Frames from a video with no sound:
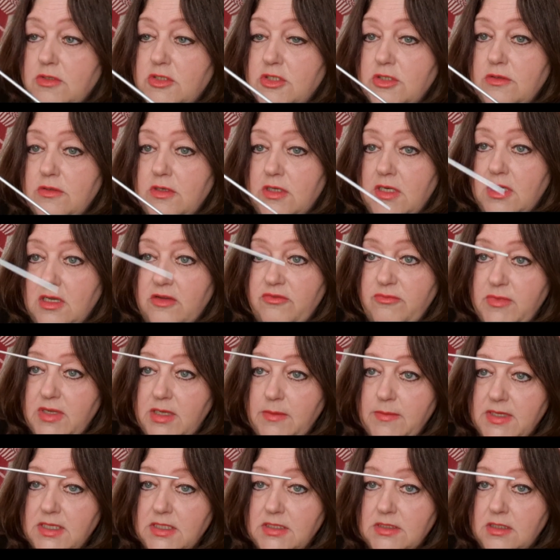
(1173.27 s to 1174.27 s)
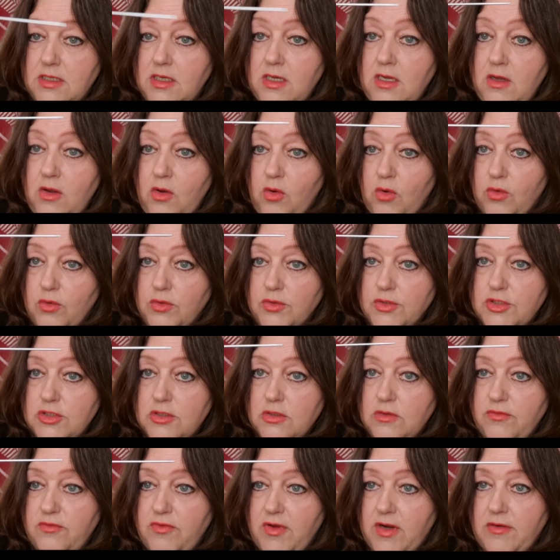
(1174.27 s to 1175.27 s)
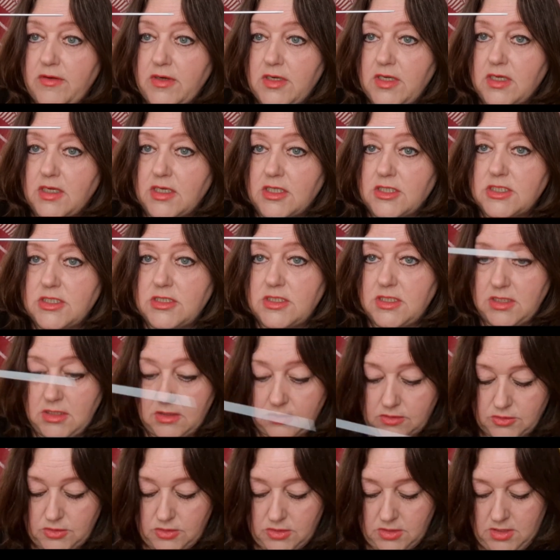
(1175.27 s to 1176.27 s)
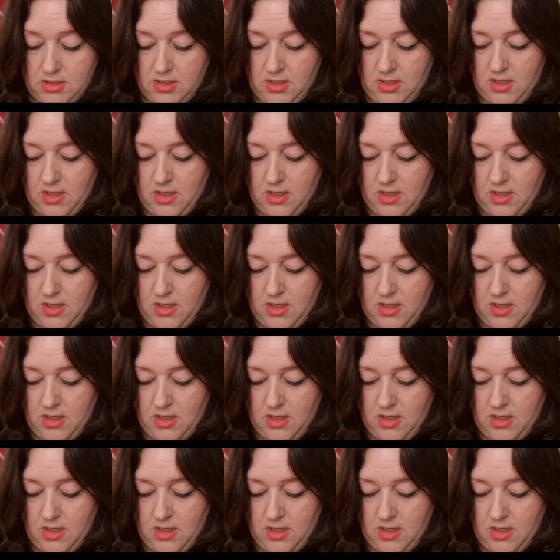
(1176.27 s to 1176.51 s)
2.5mm. Also very nice needles.